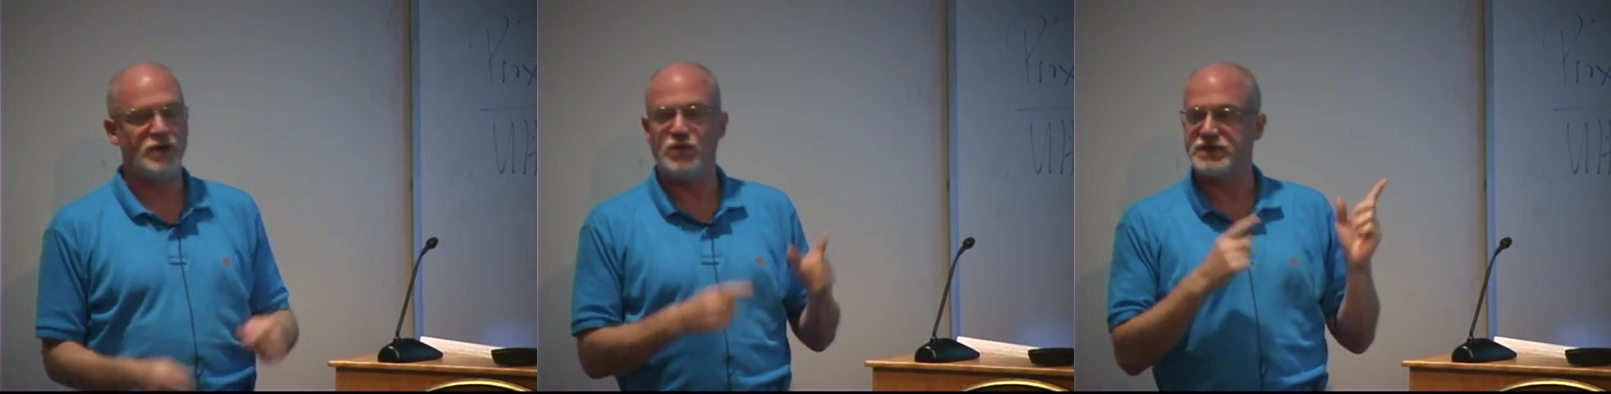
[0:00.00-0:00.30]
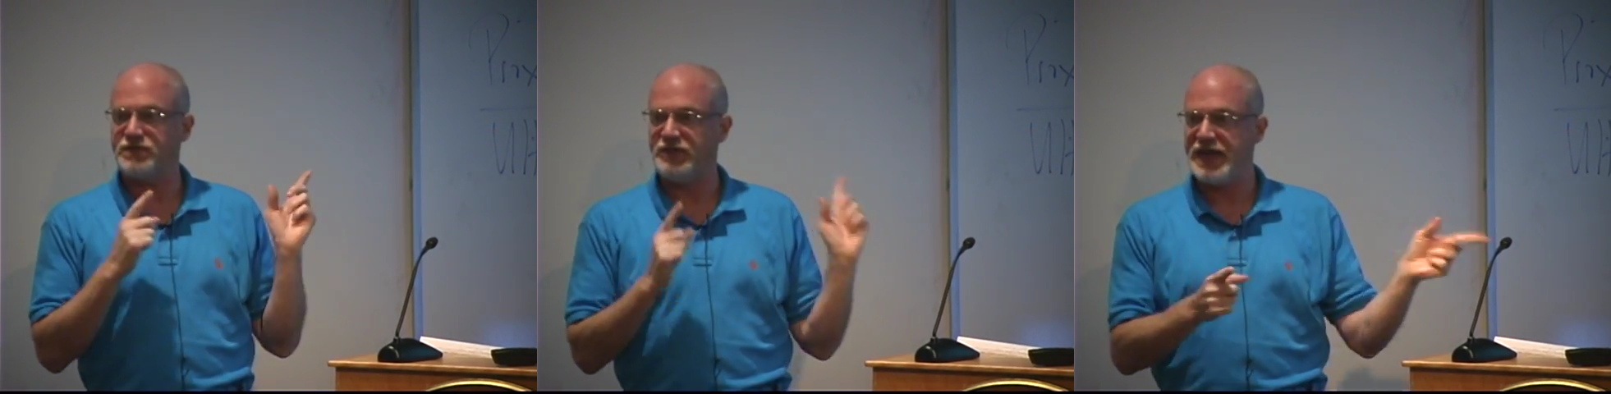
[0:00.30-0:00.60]
And
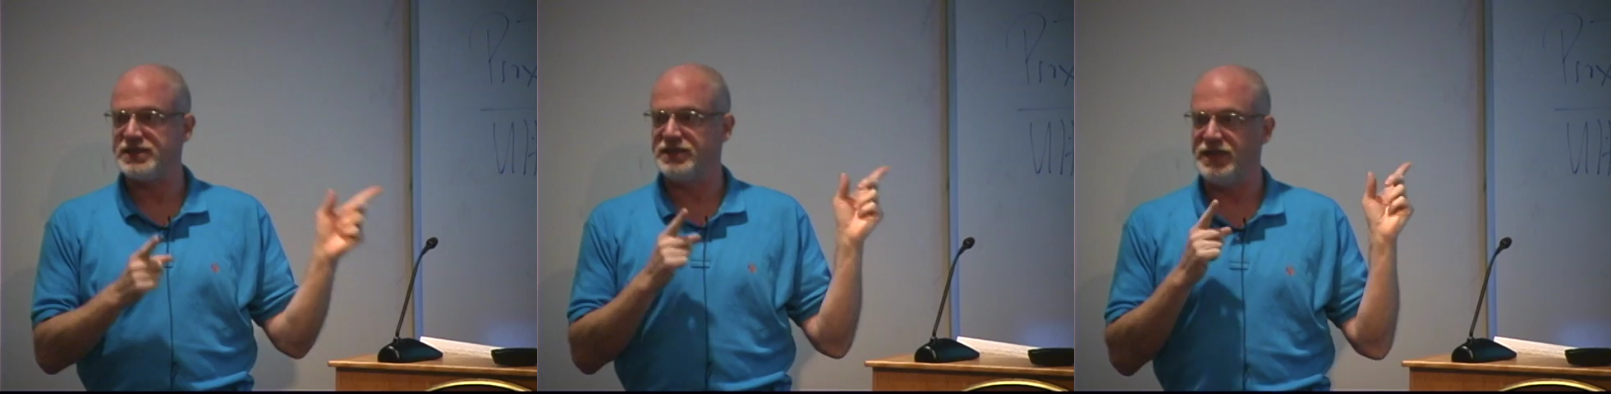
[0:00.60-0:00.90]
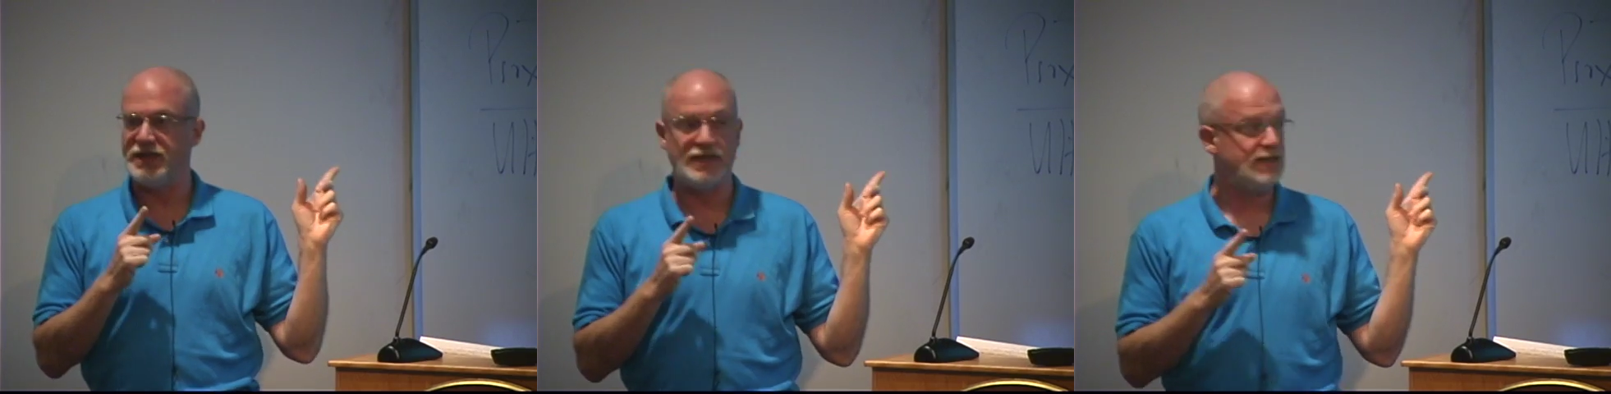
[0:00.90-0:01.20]
what's
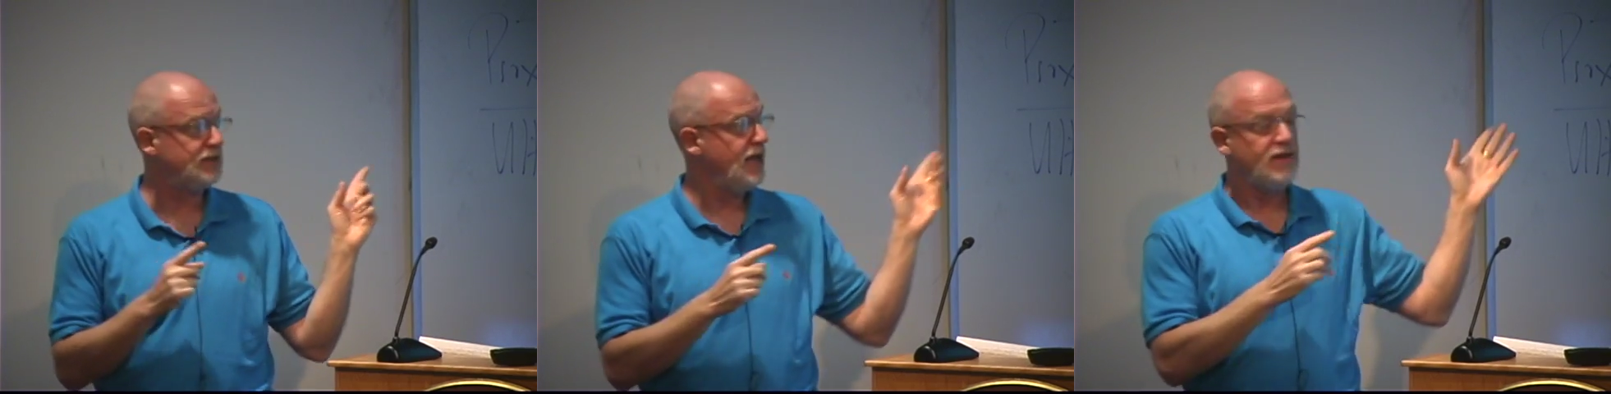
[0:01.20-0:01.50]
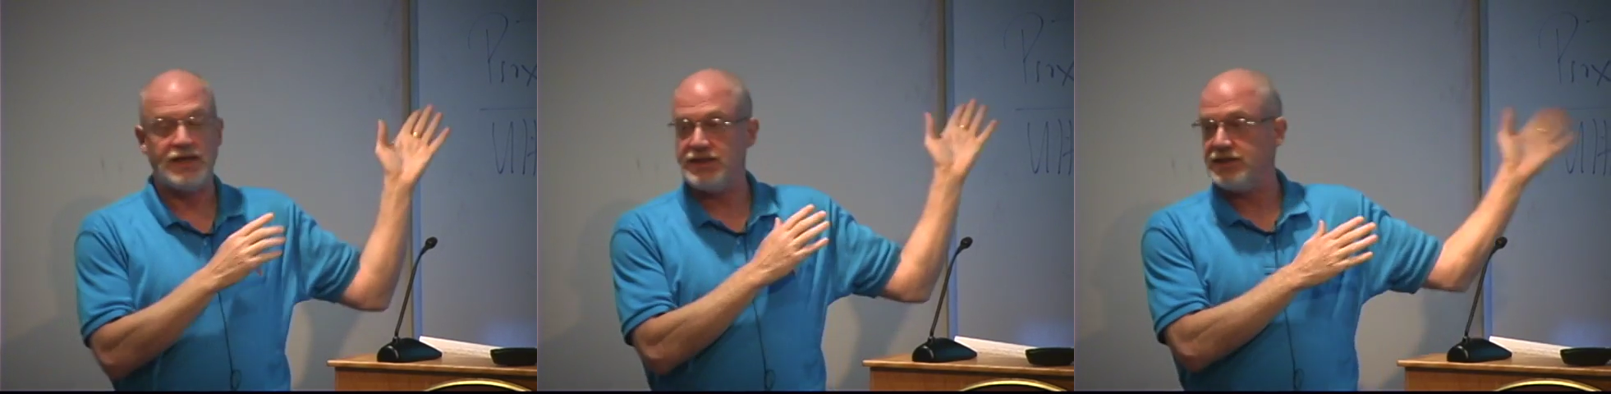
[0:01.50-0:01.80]
fascinating is
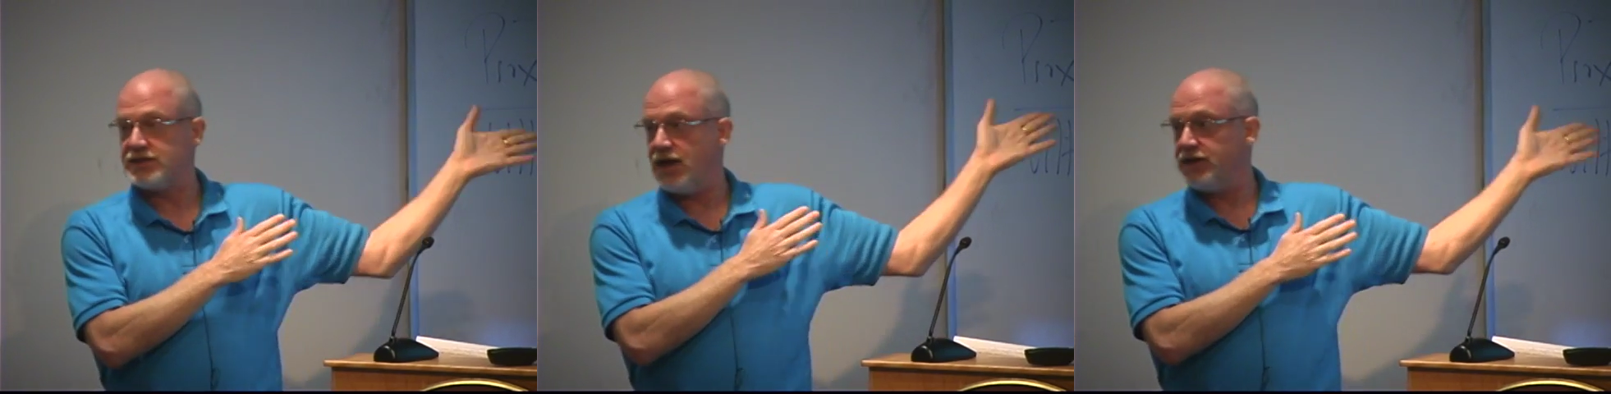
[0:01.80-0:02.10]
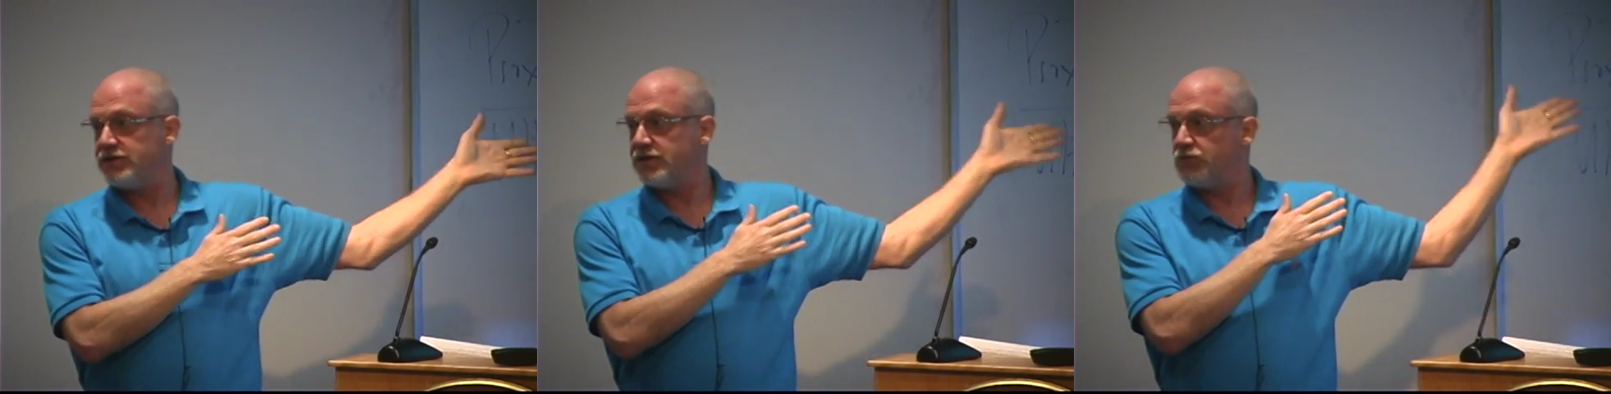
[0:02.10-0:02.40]
that these
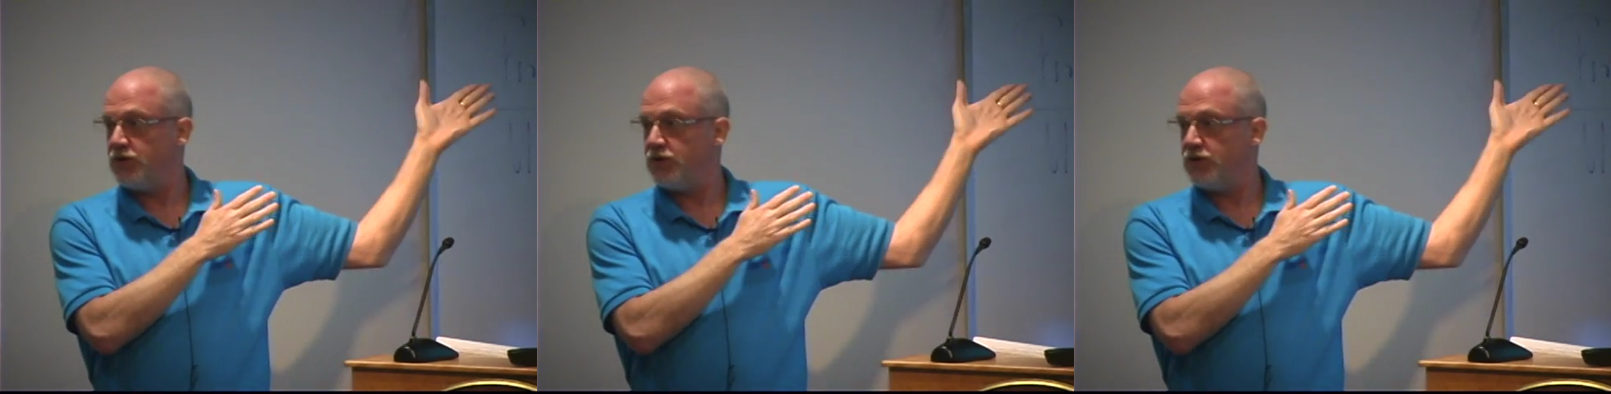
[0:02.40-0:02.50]
sinuses,